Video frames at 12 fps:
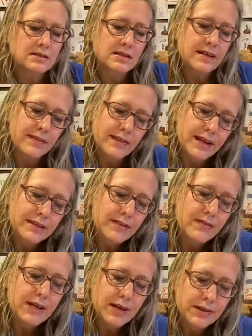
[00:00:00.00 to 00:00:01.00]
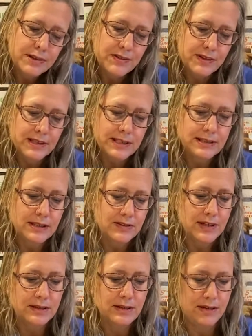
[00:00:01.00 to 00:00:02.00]
And then the other thing
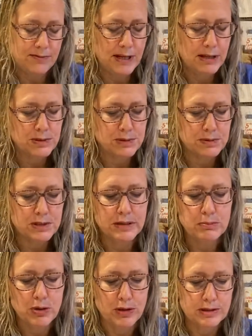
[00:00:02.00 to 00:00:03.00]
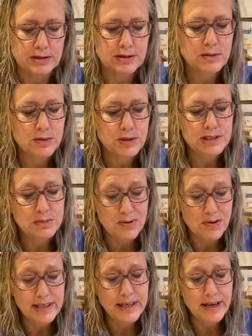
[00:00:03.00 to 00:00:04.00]
that I felt was really important was to
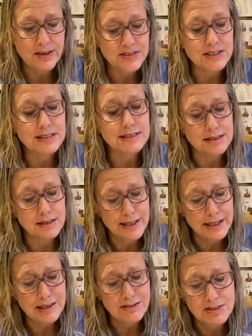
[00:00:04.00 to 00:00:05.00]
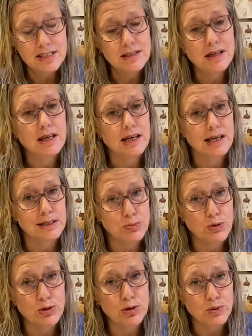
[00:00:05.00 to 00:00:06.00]
point out that slaves and
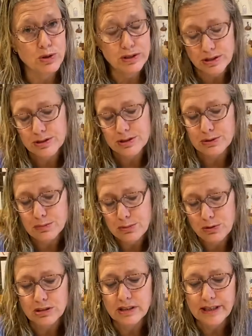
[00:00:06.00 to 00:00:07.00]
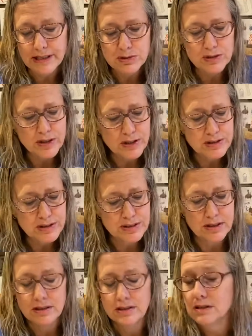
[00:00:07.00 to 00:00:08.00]
poor workers or poor laborers
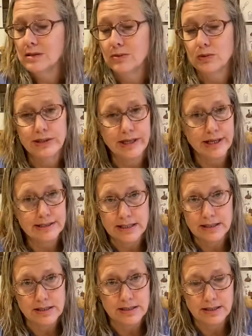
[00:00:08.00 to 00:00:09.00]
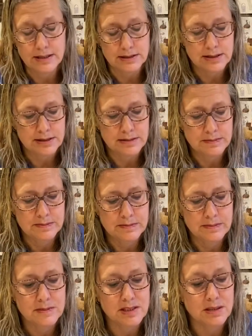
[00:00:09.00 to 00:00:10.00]
were not citizens.
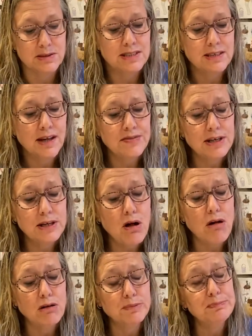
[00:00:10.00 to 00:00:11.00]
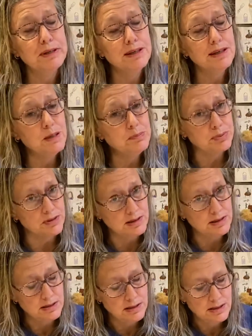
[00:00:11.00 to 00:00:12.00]
So it's not that all people